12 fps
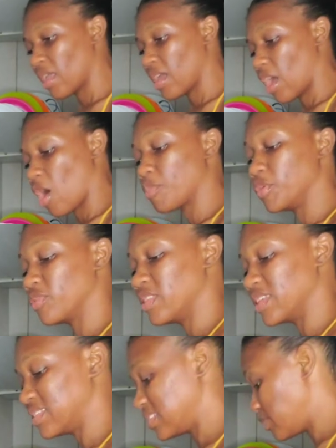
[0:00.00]
i'll be using
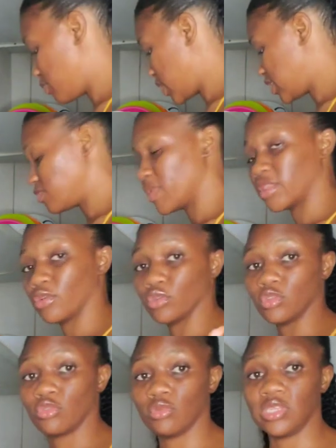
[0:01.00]
the simplest method
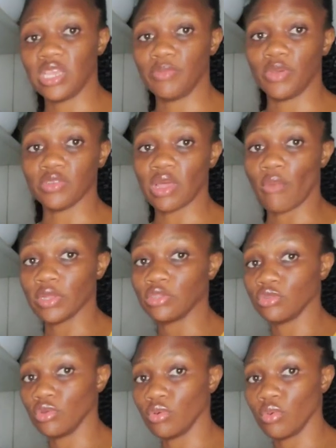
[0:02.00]
today because i want to
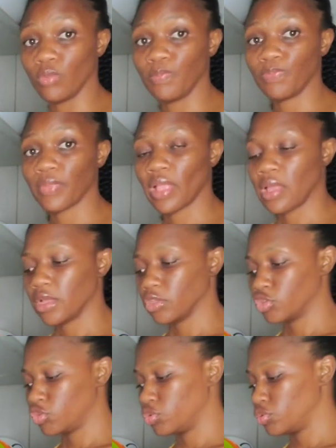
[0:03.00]
go
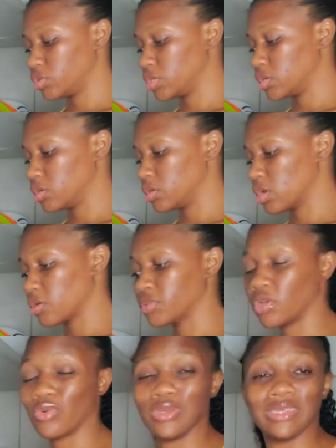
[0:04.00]
to the how do you
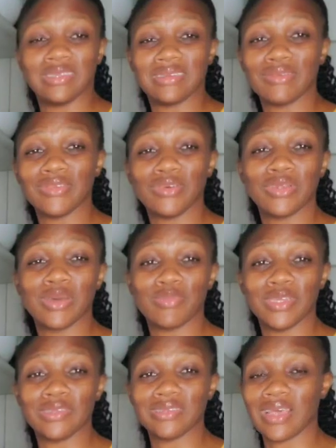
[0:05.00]
call it? How do you call that
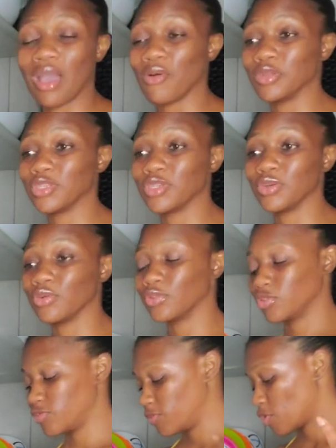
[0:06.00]
place? I want to go
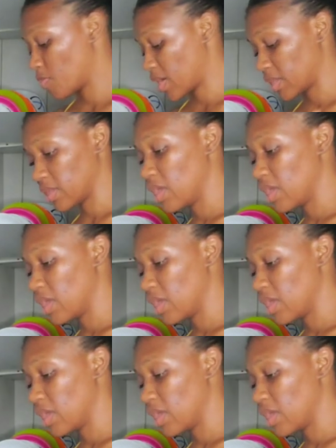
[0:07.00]
to for my